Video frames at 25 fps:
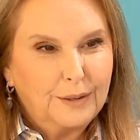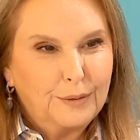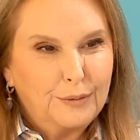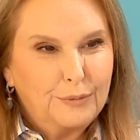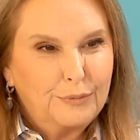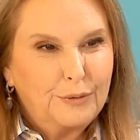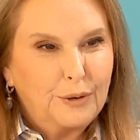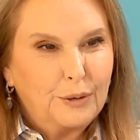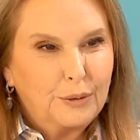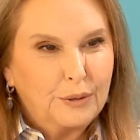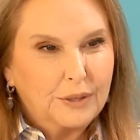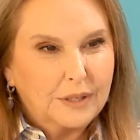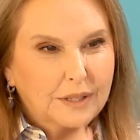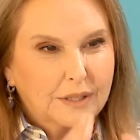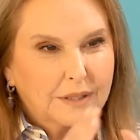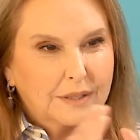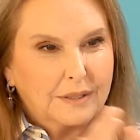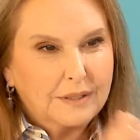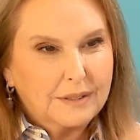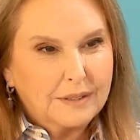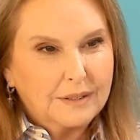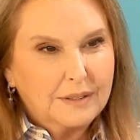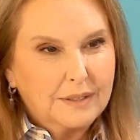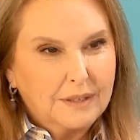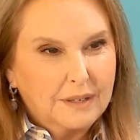
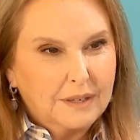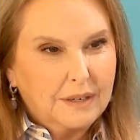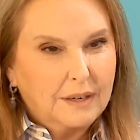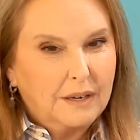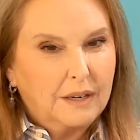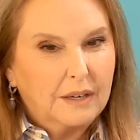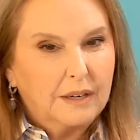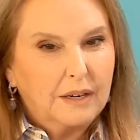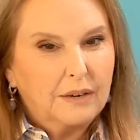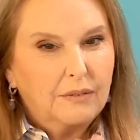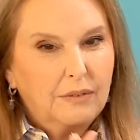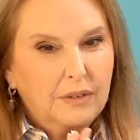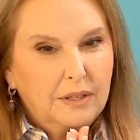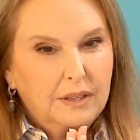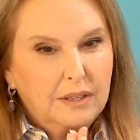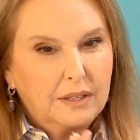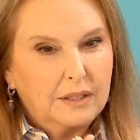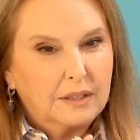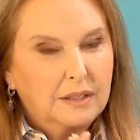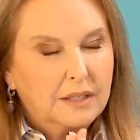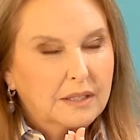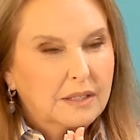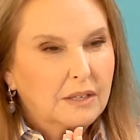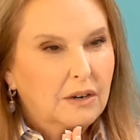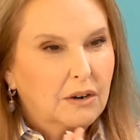focus on
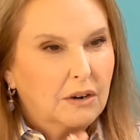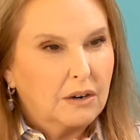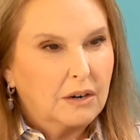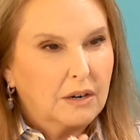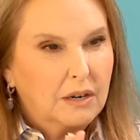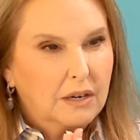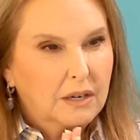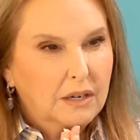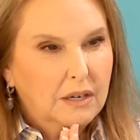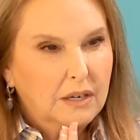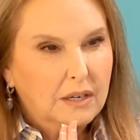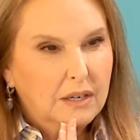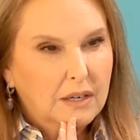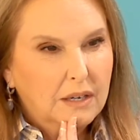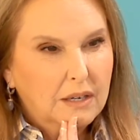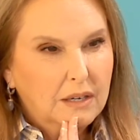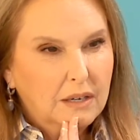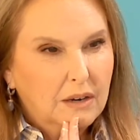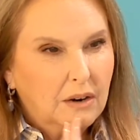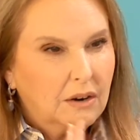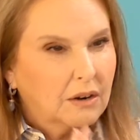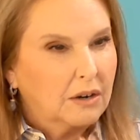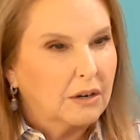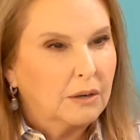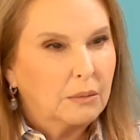everything that's hard
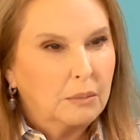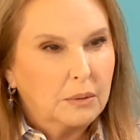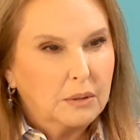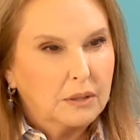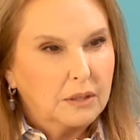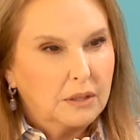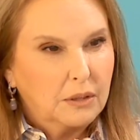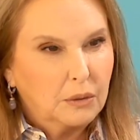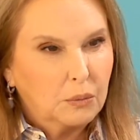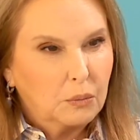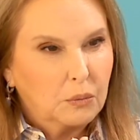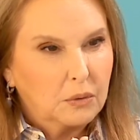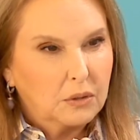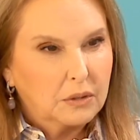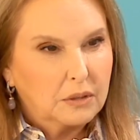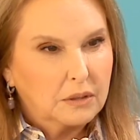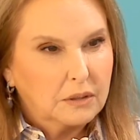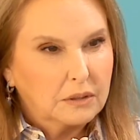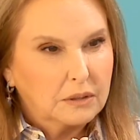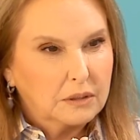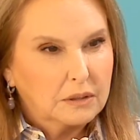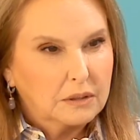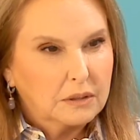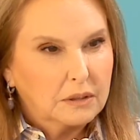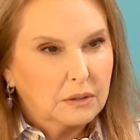and horrible in the
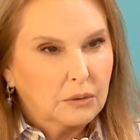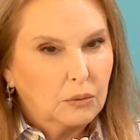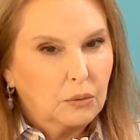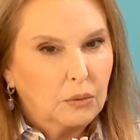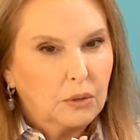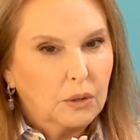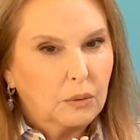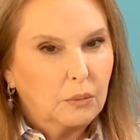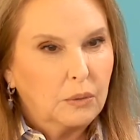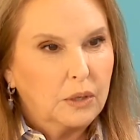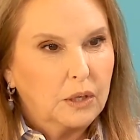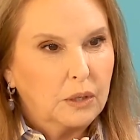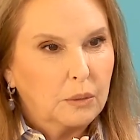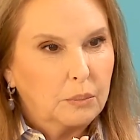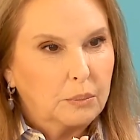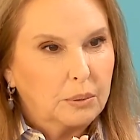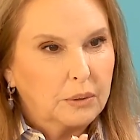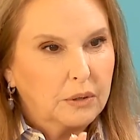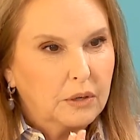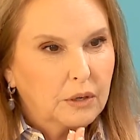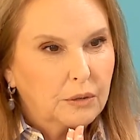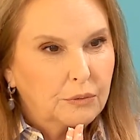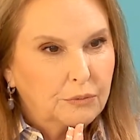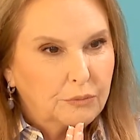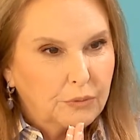world, or we could
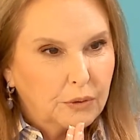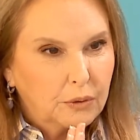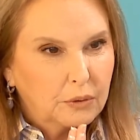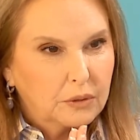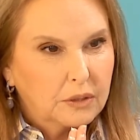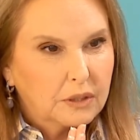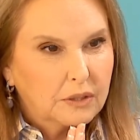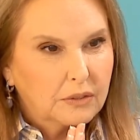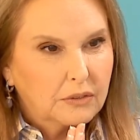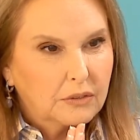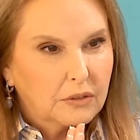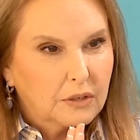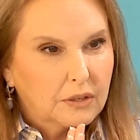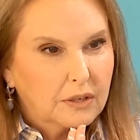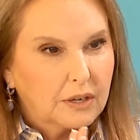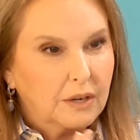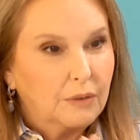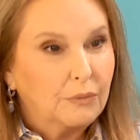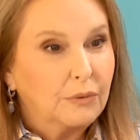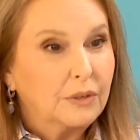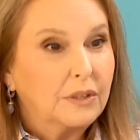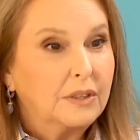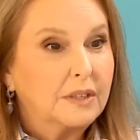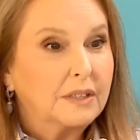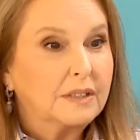put our focus on
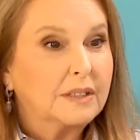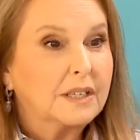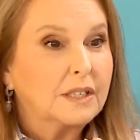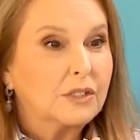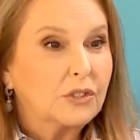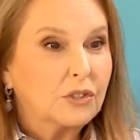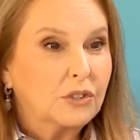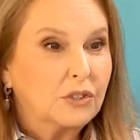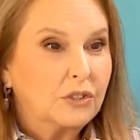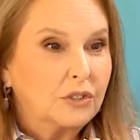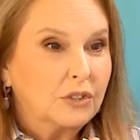everything that's